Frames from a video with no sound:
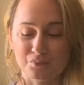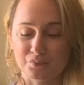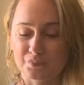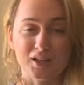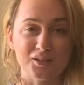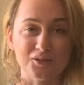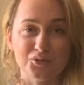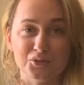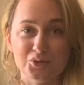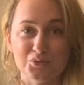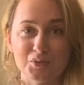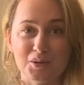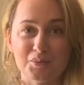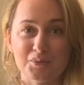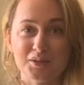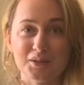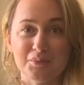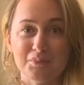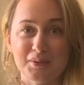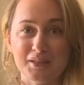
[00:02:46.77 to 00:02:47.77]
And do you remember
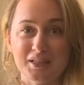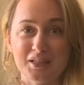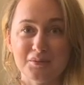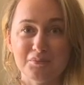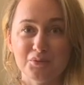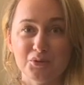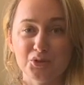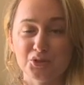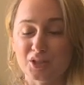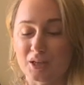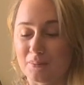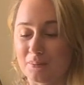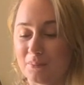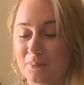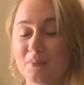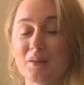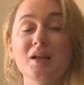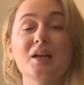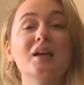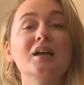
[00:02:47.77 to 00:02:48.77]
the pinky push-up?
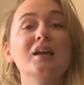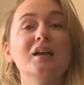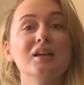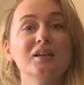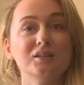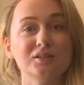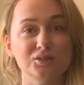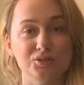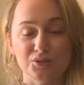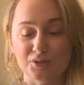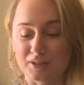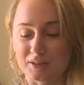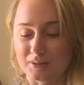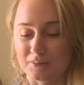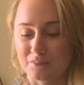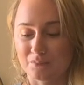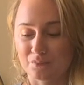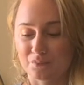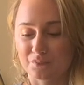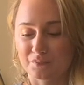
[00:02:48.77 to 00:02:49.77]
Do it.
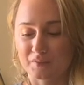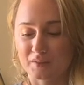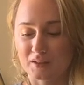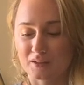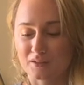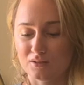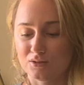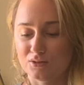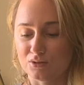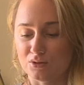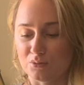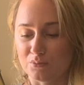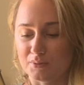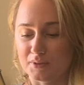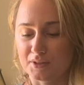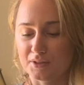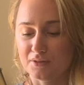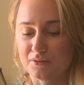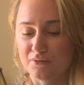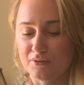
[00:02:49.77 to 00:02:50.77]
So
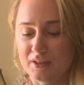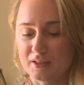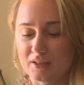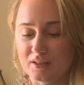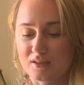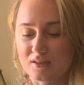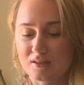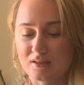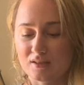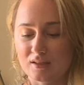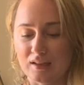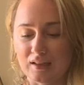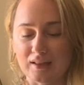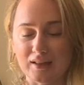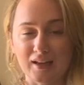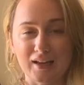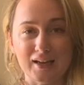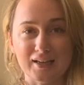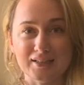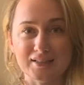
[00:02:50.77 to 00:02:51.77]
bring your fingers,
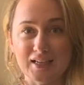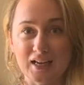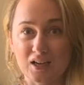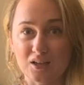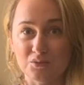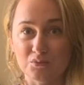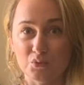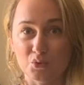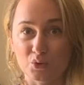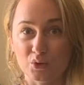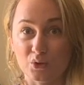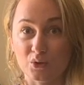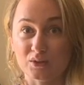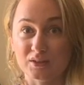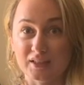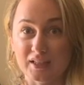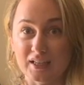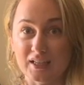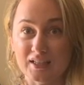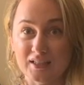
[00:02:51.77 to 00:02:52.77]
lie down more on
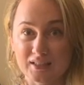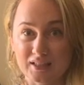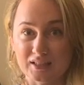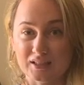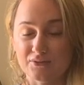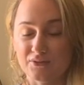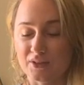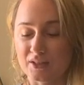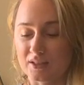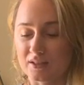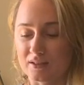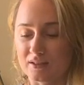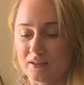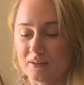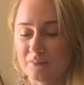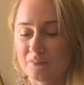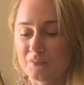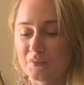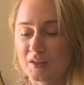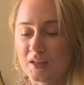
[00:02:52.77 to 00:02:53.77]
the index finger
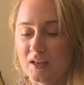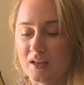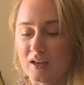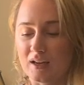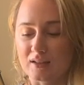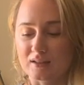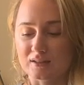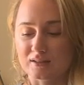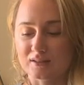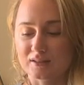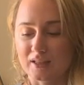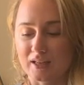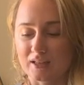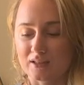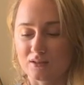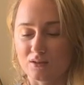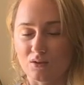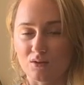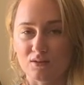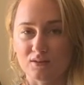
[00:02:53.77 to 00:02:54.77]
and
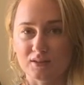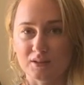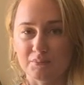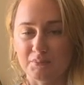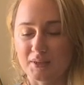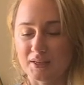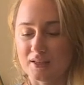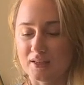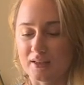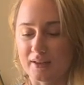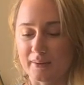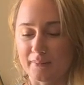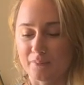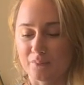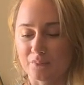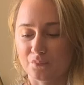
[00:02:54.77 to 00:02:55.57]
stand on the pinky.